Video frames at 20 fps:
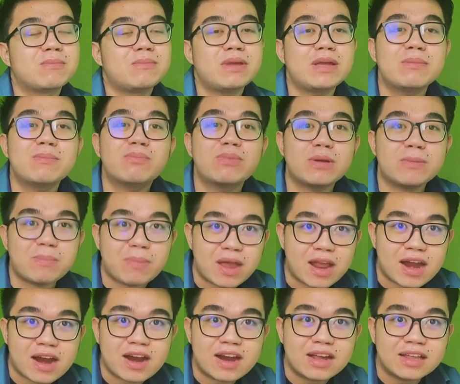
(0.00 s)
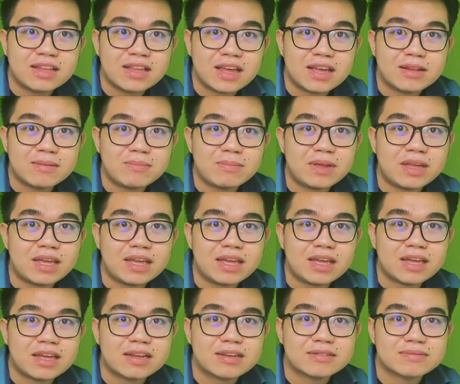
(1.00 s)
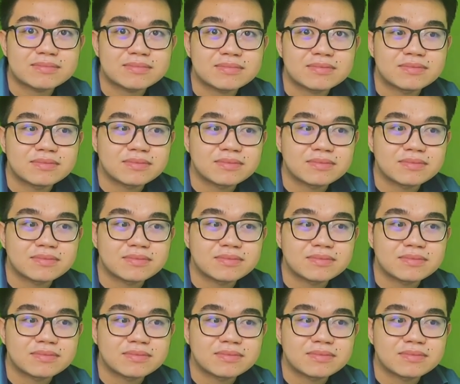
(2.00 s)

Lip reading: being prepared and being